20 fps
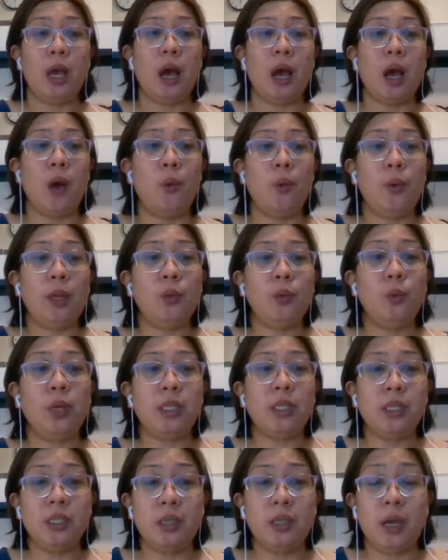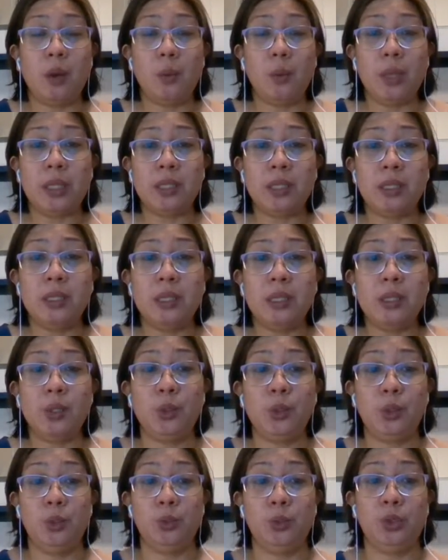what's the
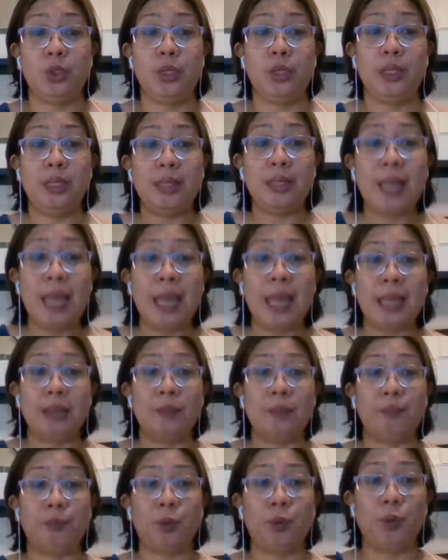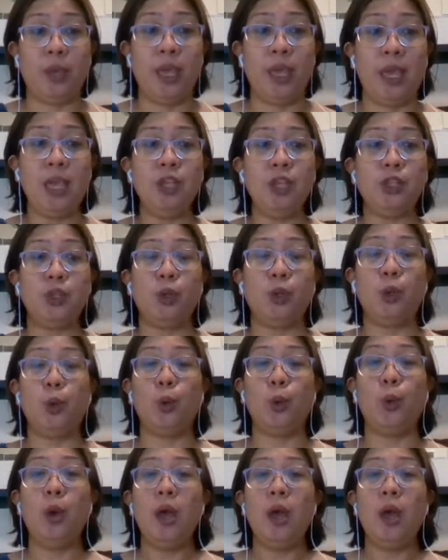solution then? Okay, so